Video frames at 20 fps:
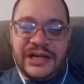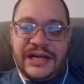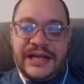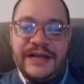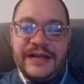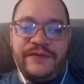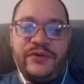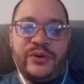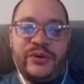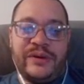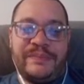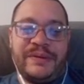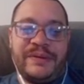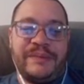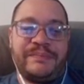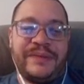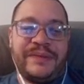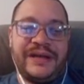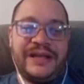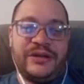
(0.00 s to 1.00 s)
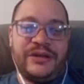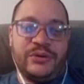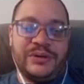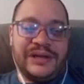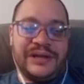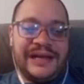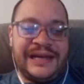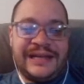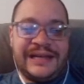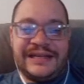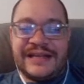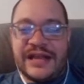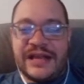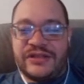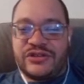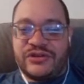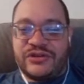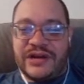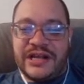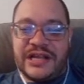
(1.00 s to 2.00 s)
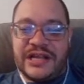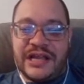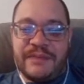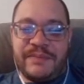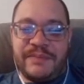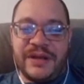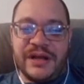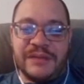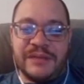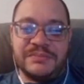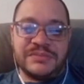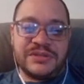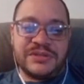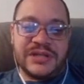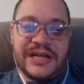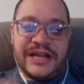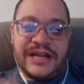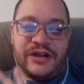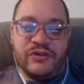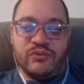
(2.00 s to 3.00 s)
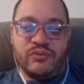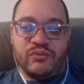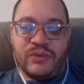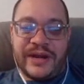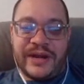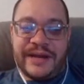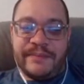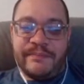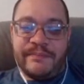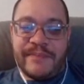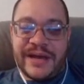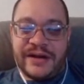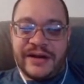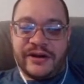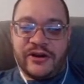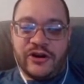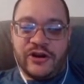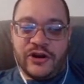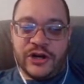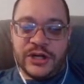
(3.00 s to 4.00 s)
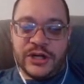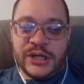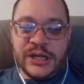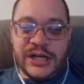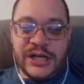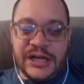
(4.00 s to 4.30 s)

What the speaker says: If you are pumping your Lady Deathstrike, it becomes a great meta card.